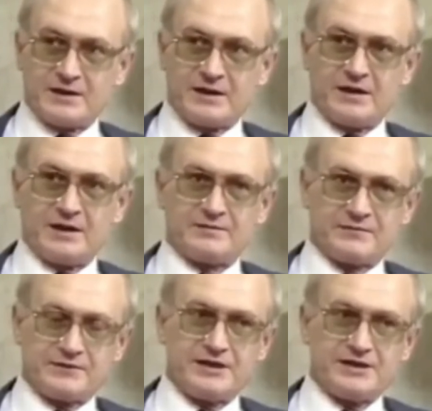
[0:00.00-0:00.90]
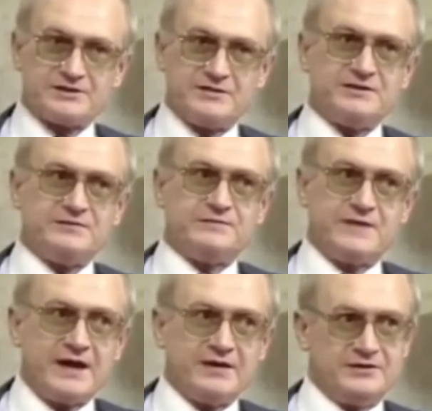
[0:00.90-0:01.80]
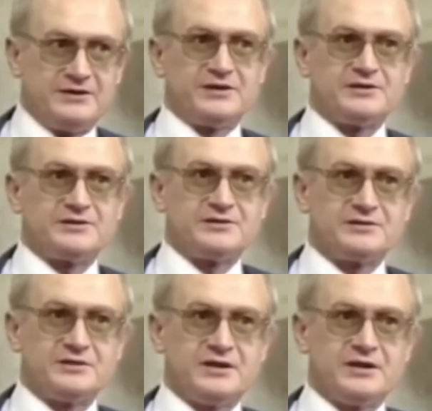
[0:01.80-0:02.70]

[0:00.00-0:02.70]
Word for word: Uh, for the last 25 years,